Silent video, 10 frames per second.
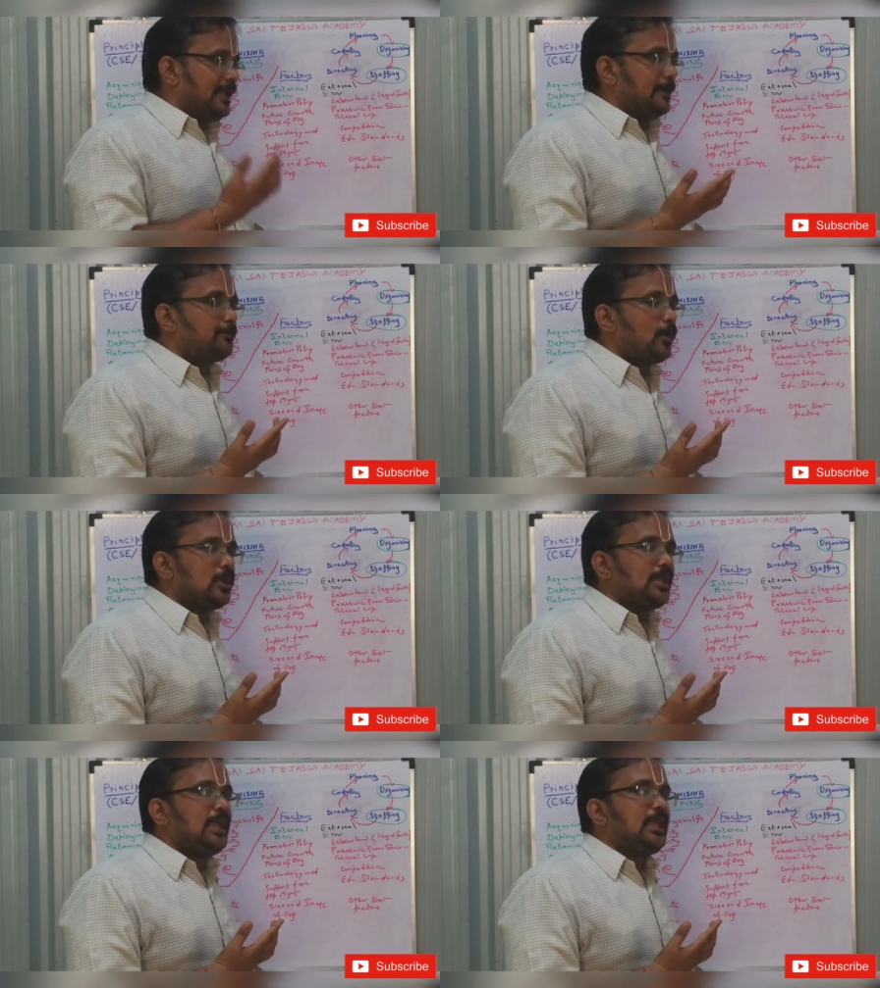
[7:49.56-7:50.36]
an
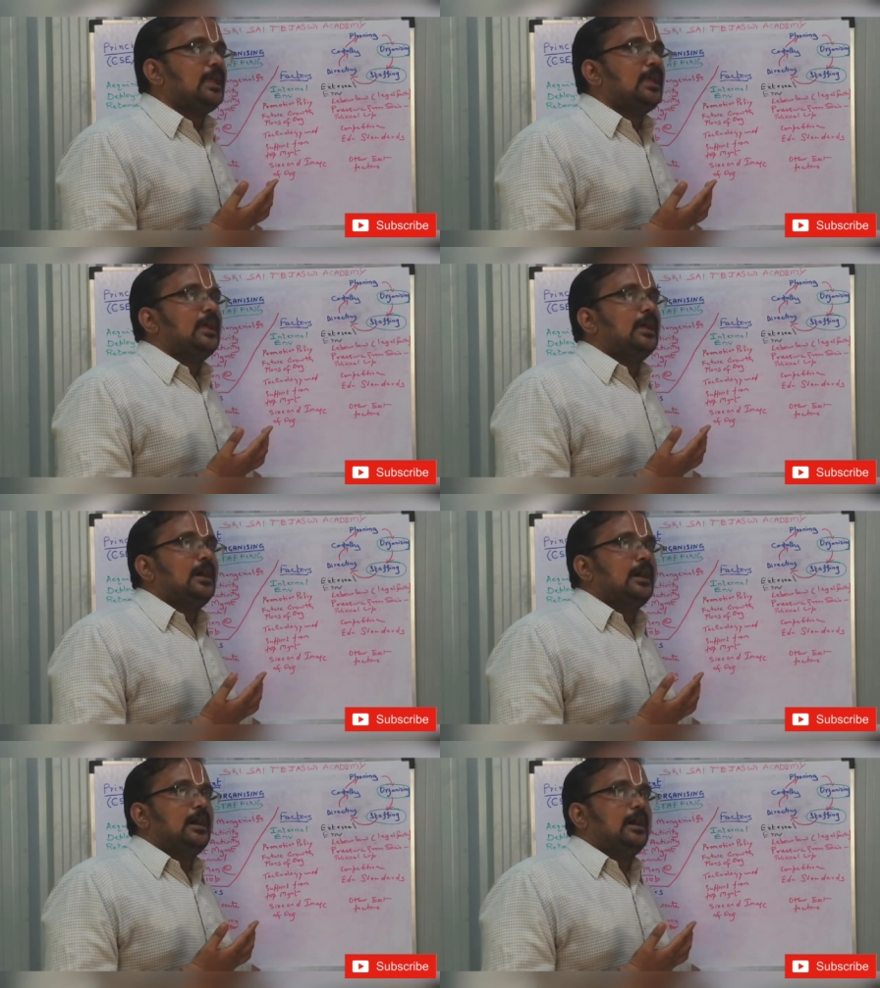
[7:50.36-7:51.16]
employee
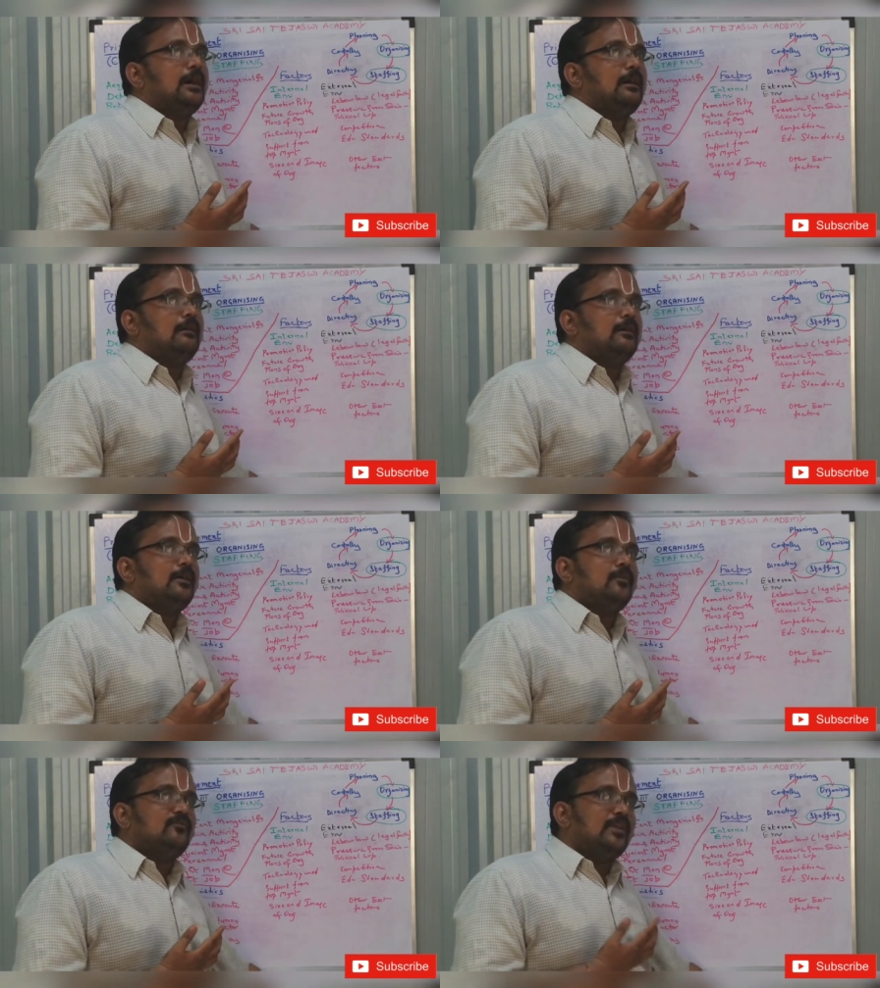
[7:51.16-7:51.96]

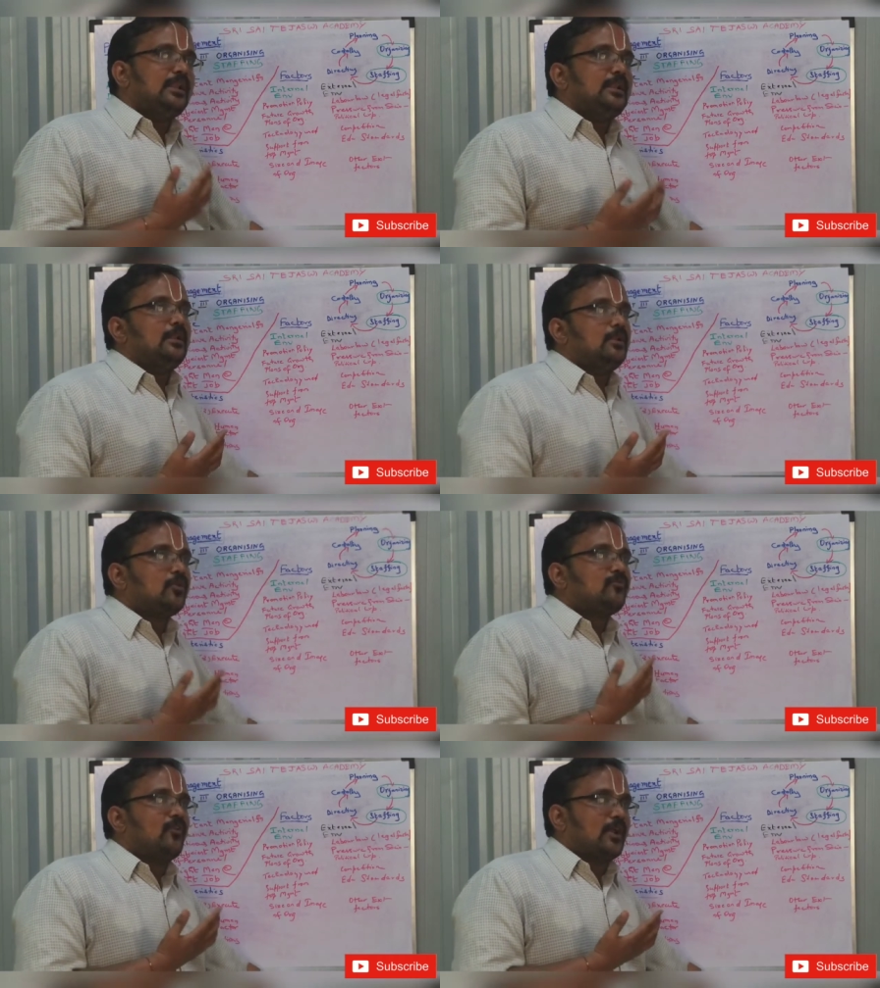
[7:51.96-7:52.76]
will
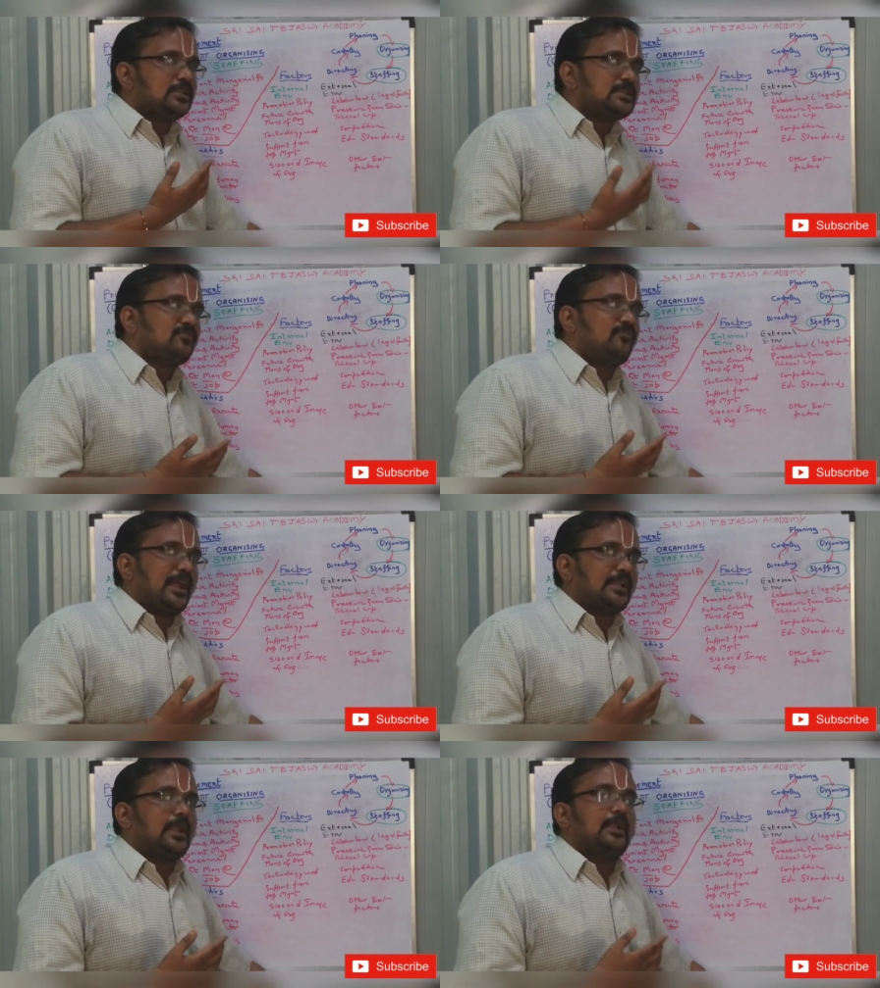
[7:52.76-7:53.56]
look for this
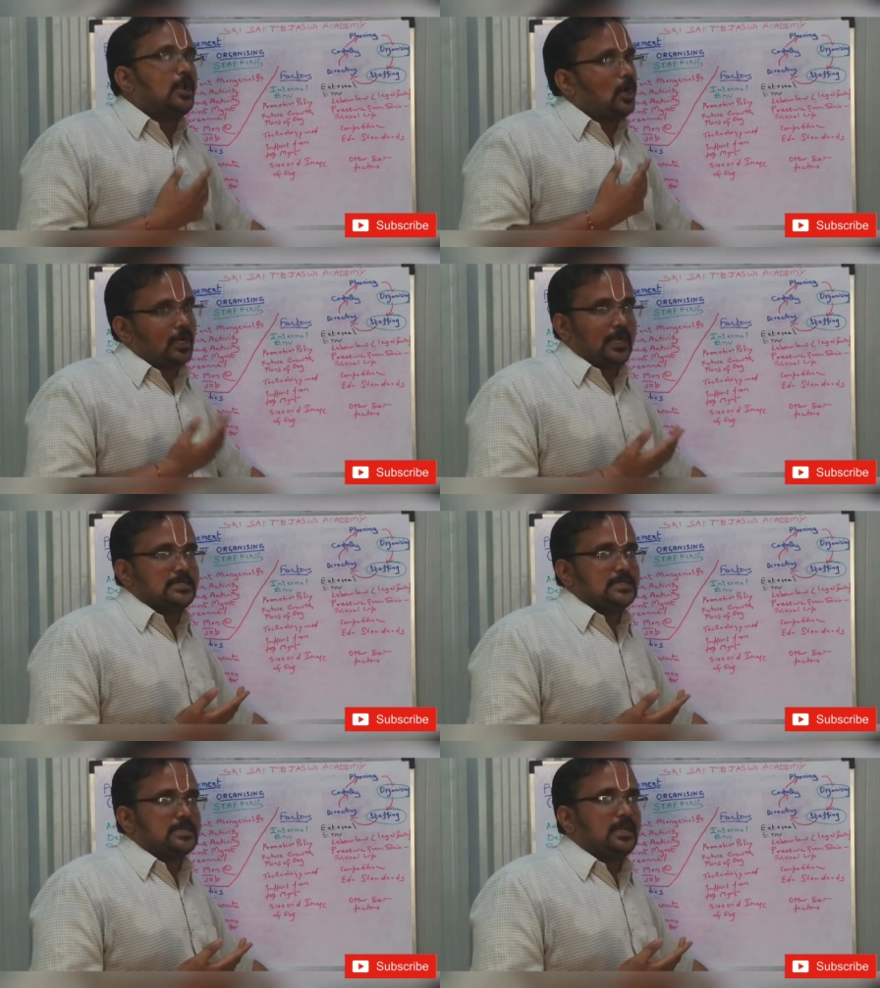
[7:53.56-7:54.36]
factor in an
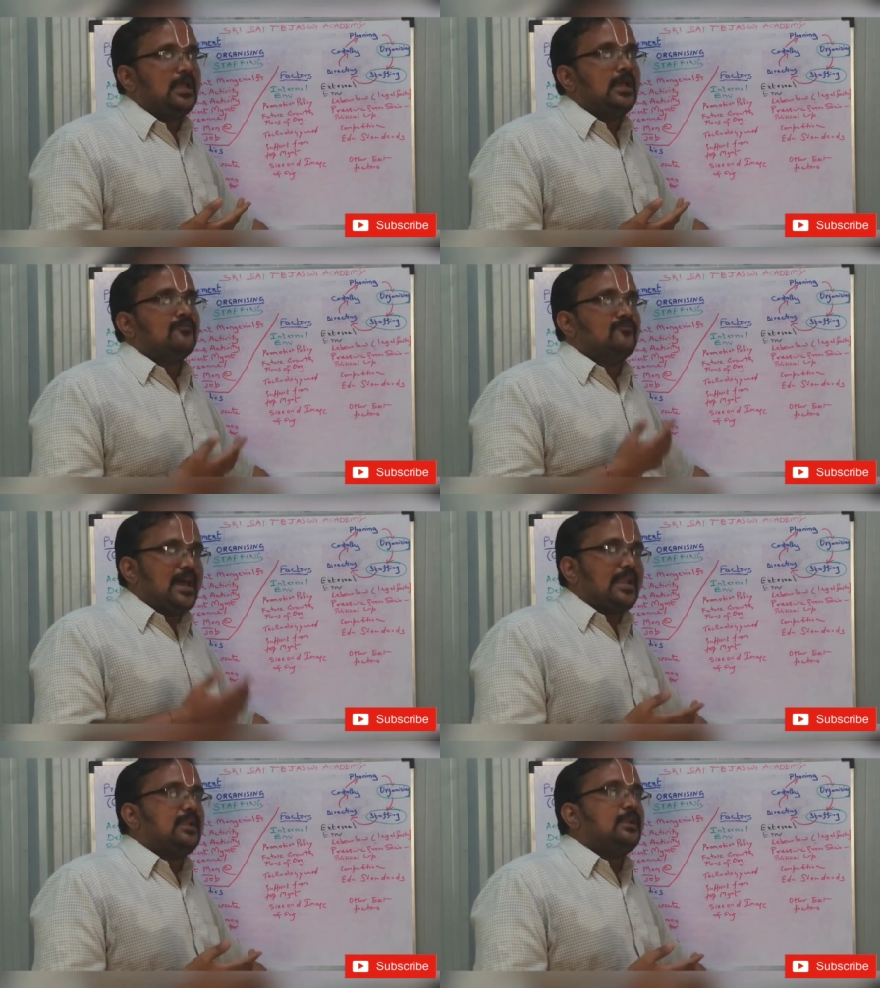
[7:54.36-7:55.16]
organization
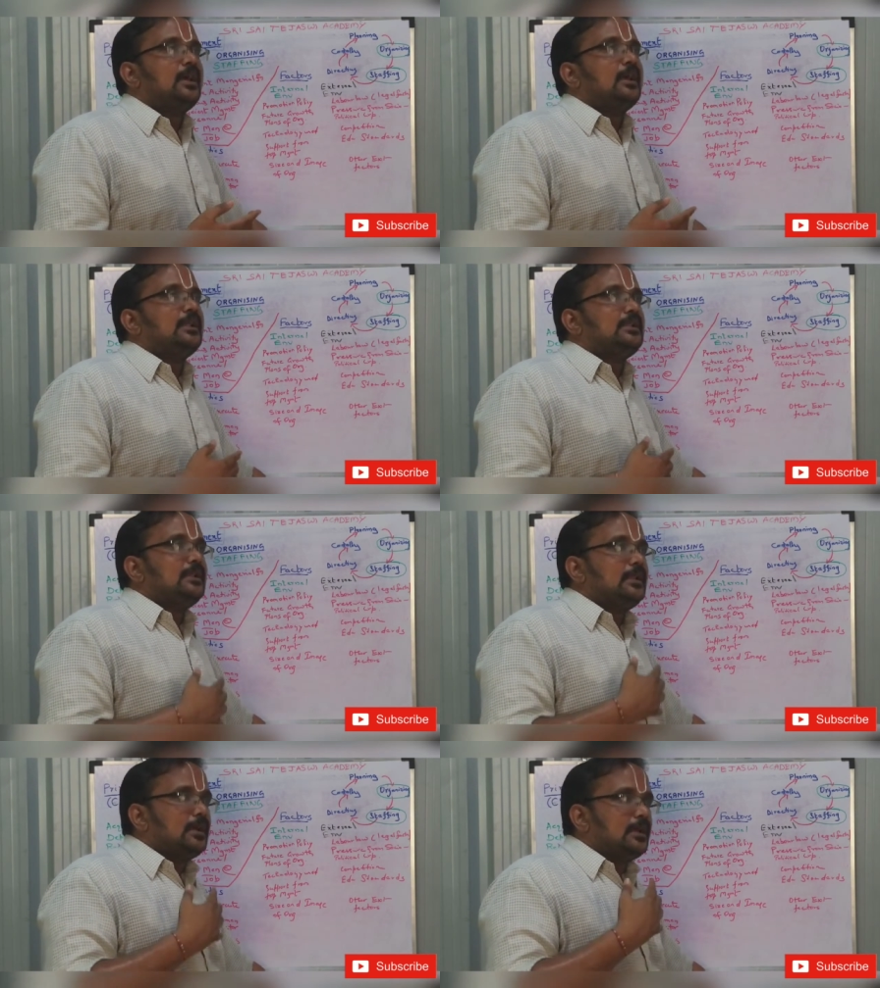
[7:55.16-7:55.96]
wherein
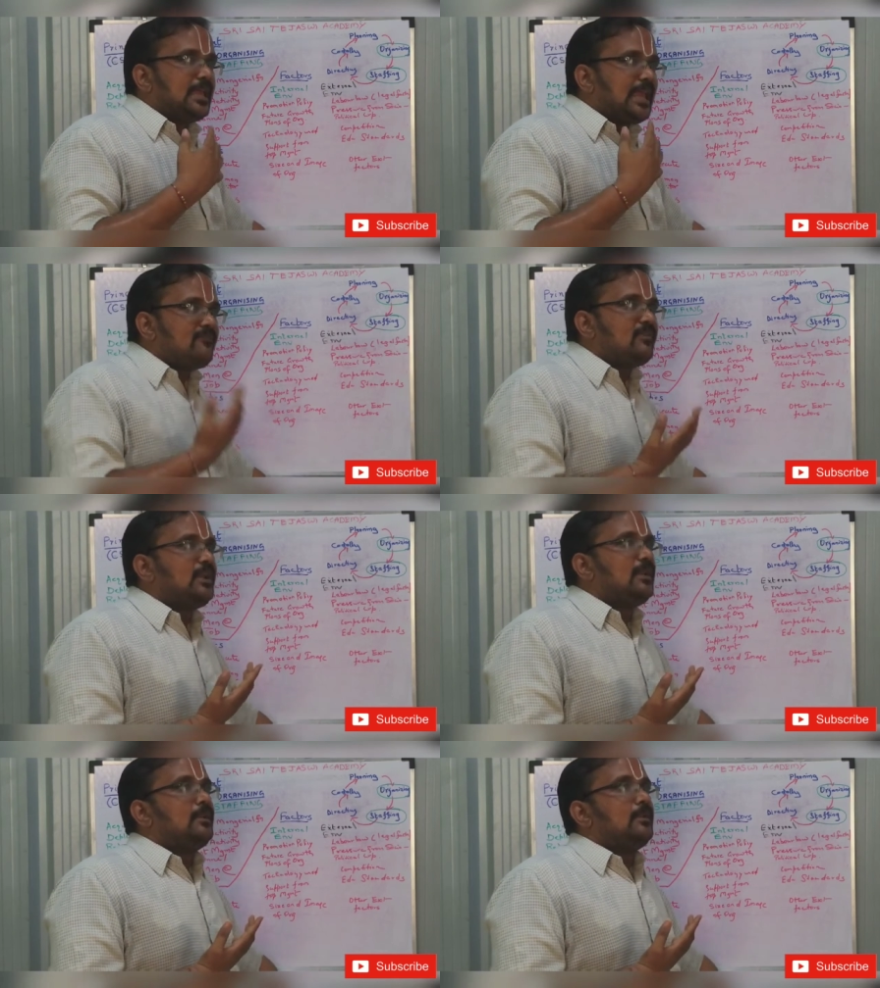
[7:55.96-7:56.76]
he
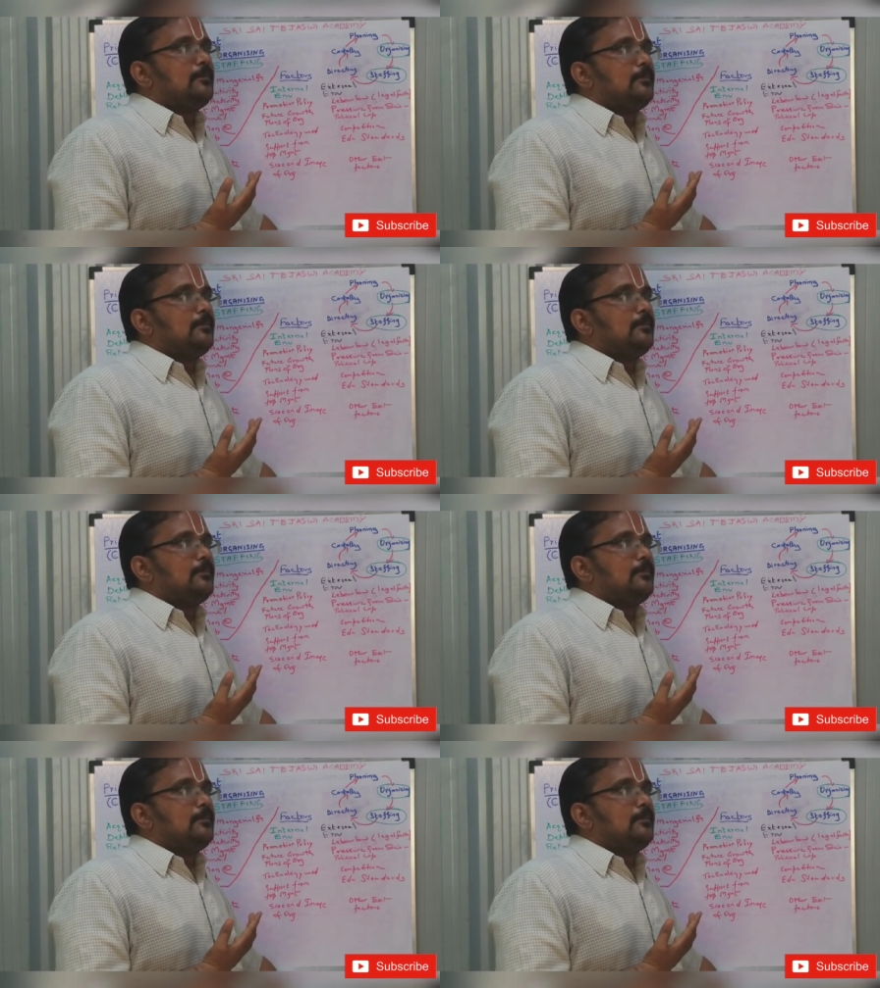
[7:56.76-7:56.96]
will